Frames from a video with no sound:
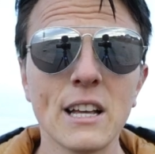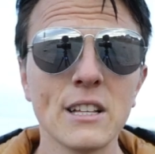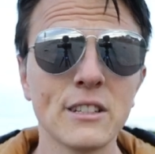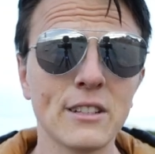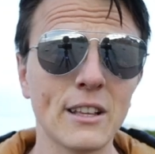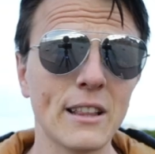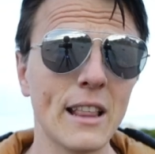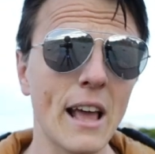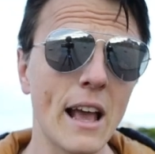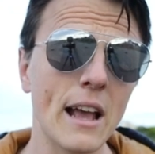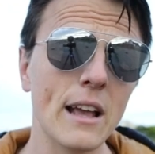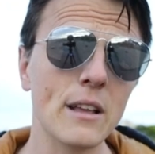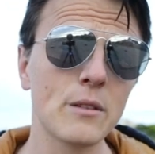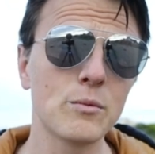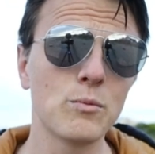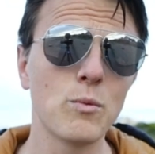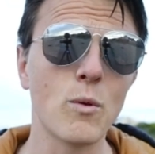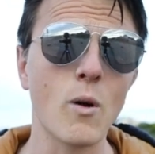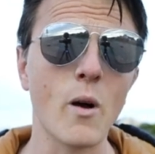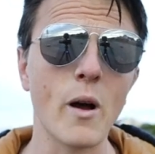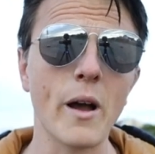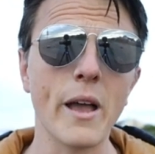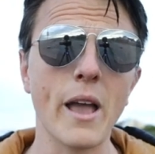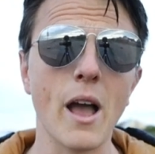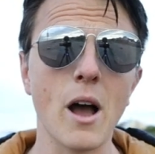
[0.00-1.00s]
So that is
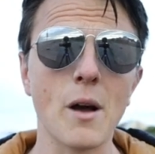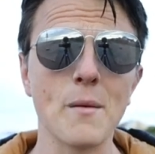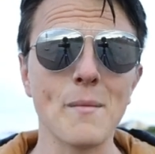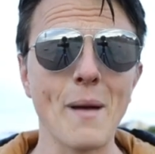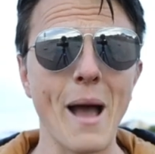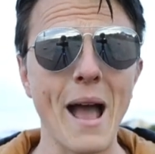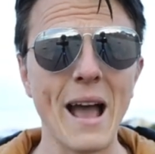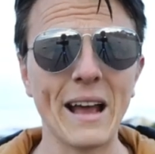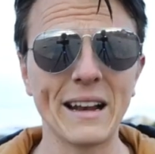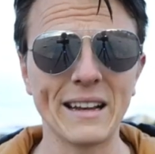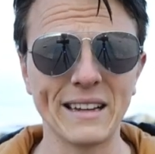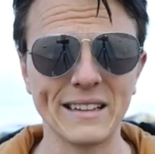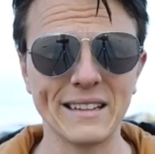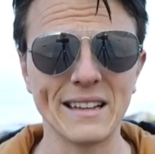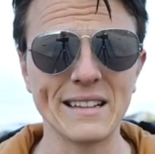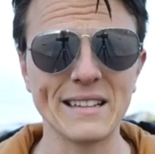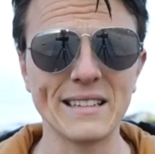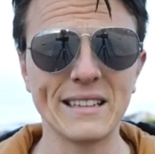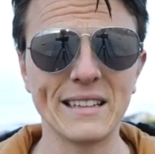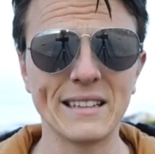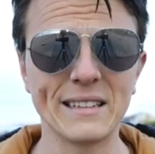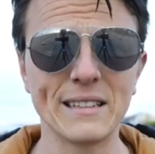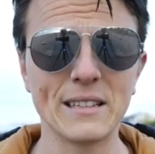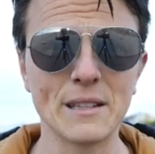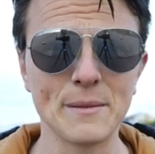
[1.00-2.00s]
why I'm adding
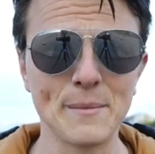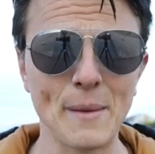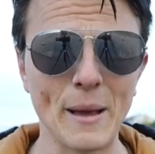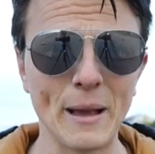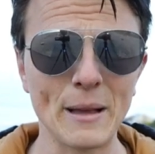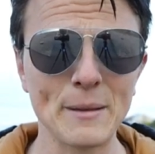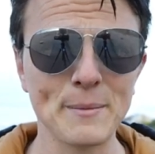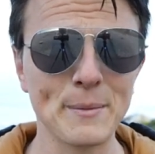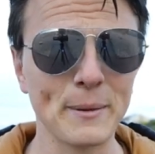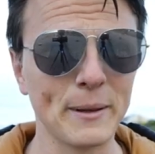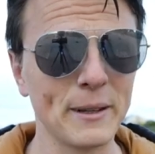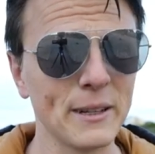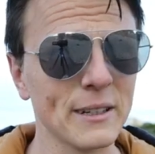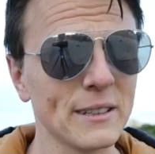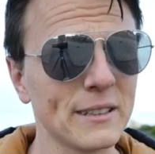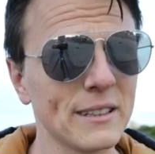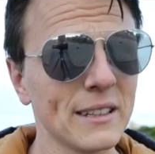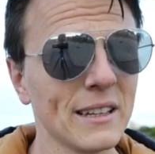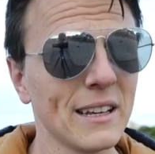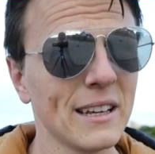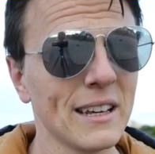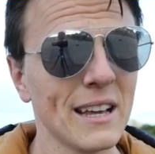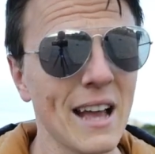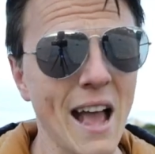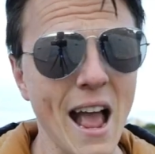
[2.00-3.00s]
this into the mix, because
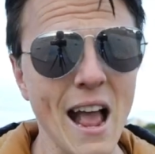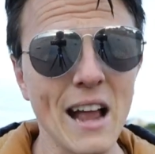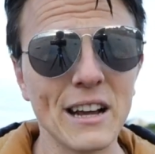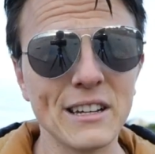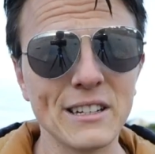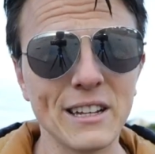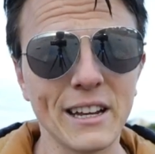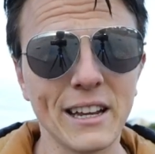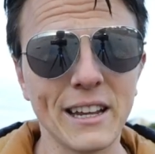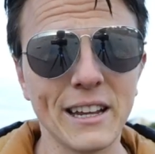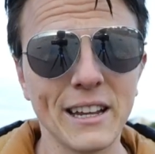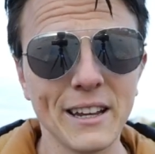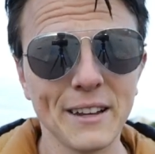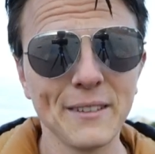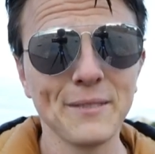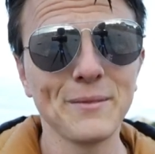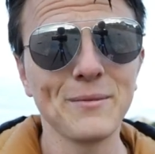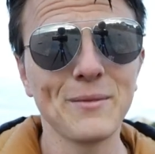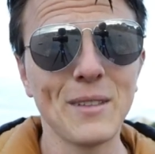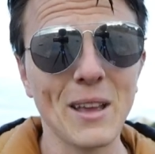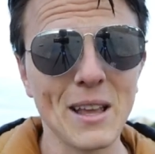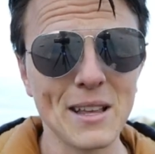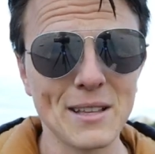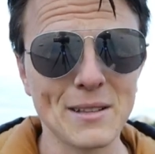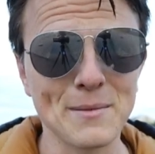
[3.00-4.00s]
actually,
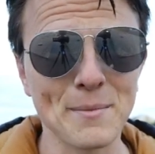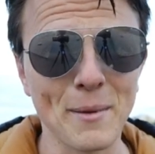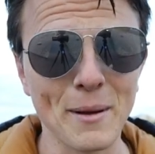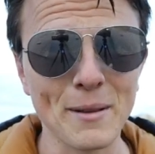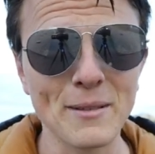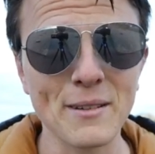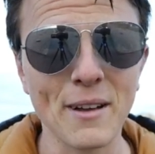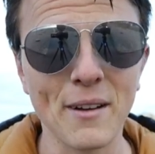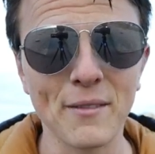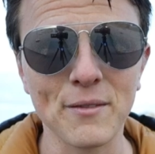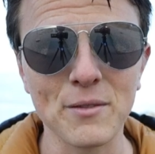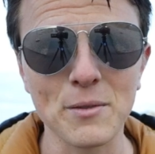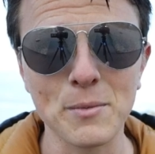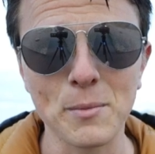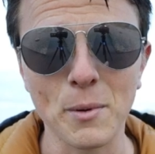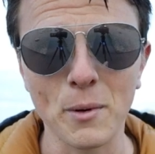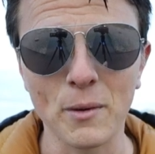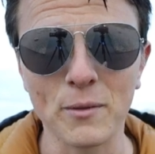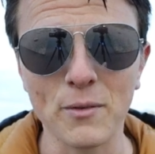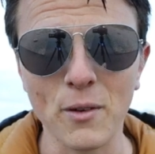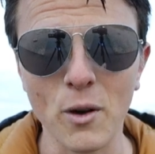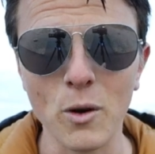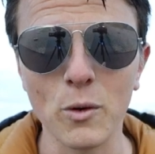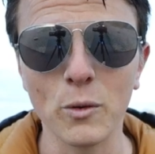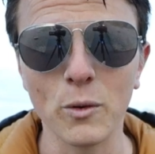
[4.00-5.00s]
it's the most comfortable
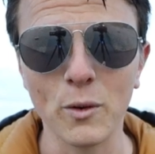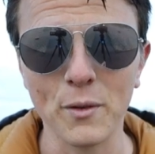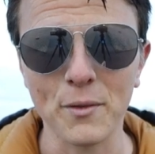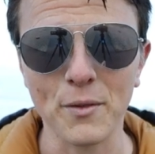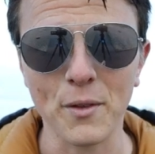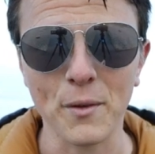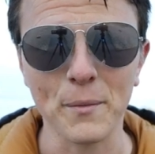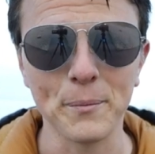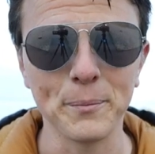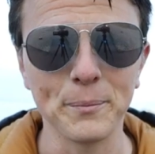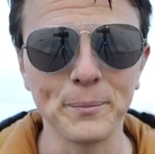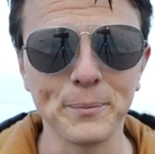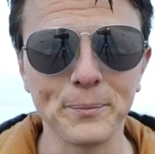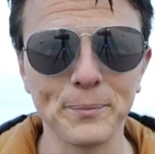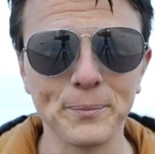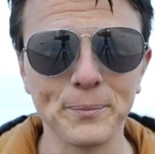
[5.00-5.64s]
of all of them.